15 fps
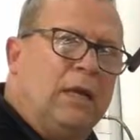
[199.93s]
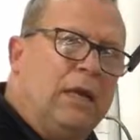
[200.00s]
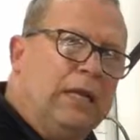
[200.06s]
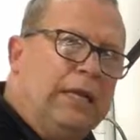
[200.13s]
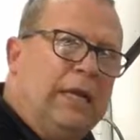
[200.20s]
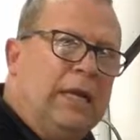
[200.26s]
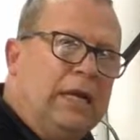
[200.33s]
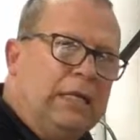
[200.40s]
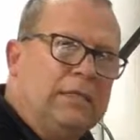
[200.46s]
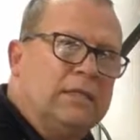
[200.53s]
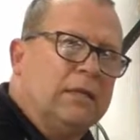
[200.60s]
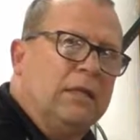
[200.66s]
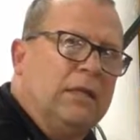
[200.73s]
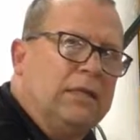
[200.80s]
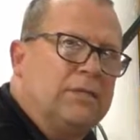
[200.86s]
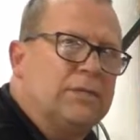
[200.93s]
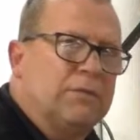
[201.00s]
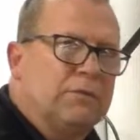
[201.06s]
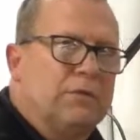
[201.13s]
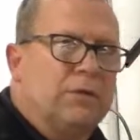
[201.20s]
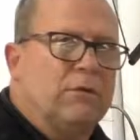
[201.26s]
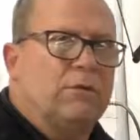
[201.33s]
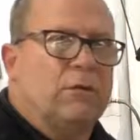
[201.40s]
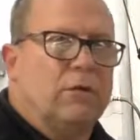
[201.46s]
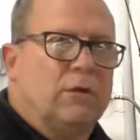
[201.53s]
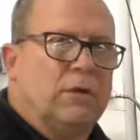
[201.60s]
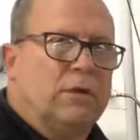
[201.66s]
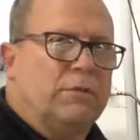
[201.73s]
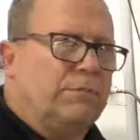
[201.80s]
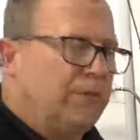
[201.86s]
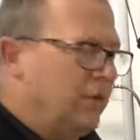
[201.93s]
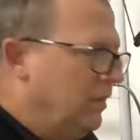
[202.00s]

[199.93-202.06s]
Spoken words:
and that isolates the rear roller